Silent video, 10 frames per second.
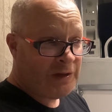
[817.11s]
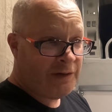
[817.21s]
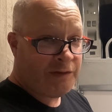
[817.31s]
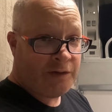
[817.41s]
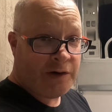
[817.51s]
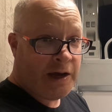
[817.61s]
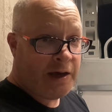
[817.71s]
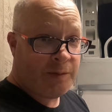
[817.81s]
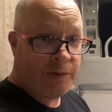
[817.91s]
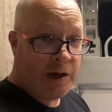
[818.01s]
I've never
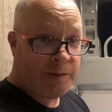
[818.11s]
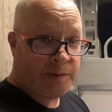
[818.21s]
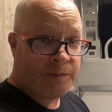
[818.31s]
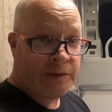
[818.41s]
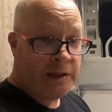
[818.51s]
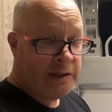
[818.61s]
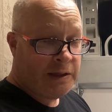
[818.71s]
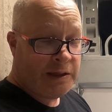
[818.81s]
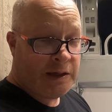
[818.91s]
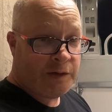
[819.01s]
had a problem
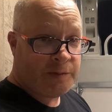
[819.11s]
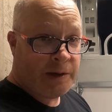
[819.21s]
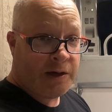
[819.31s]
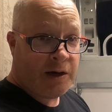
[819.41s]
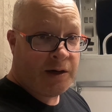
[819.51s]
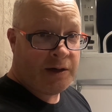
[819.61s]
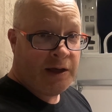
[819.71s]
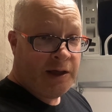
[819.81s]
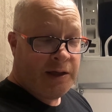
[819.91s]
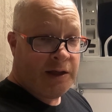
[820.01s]
with my card.
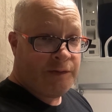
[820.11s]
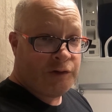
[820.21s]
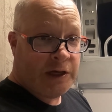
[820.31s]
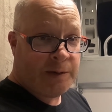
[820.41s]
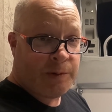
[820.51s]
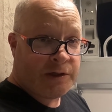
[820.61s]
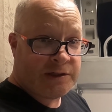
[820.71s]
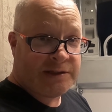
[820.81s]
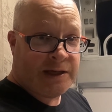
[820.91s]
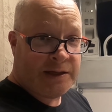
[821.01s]
If you try to
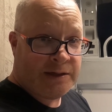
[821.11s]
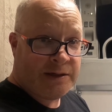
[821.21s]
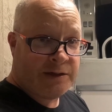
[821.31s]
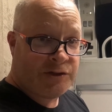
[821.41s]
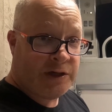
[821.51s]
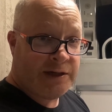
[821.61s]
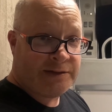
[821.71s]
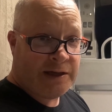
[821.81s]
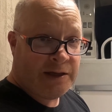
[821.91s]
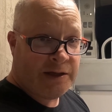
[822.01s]
purchase on
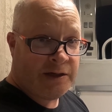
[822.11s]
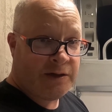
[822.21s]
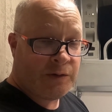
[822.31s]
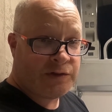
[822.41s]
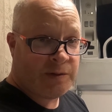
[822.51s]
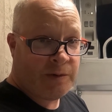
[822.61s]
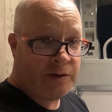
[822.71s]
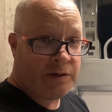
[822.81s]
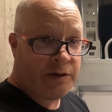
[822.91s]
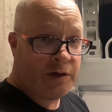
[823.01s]
Trenitalia or some
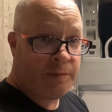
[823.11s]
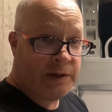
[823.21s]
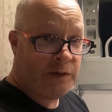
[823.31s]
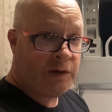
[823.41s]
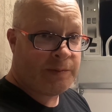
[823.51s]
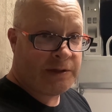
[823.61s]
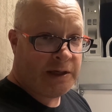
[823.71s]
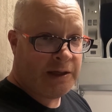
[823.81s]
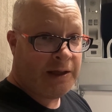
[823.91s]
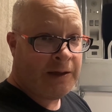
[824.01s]
other European
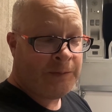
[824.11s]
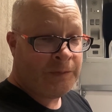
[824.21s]
website,